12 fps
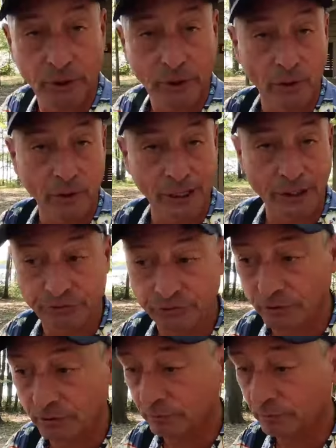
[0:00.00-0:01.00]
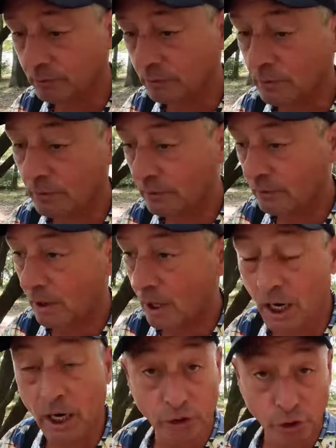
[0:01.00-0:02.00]
donation
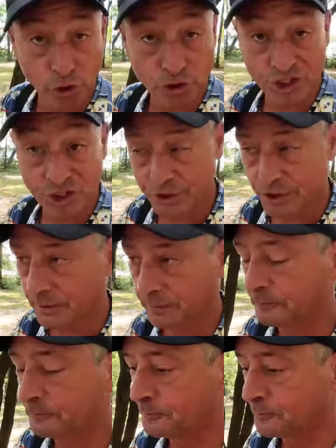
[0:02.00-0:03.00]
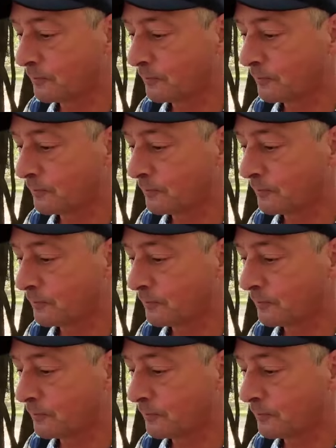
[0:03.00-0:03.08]
honor system.